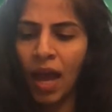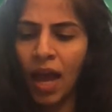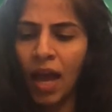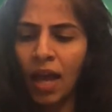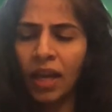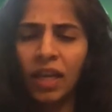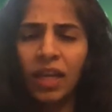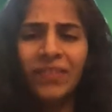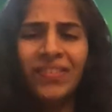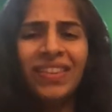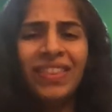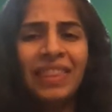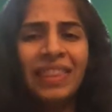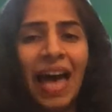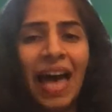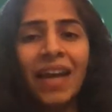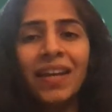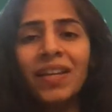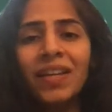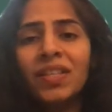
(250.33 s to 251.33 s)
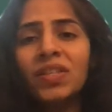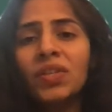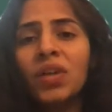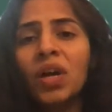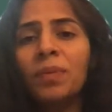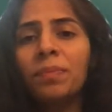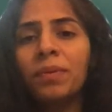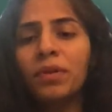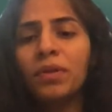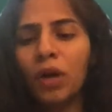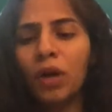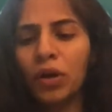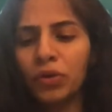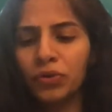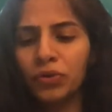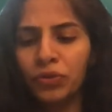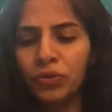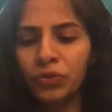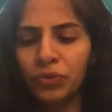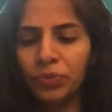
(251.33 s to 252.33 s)
Even that does not belong to
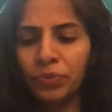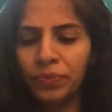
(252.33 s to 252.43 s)
you.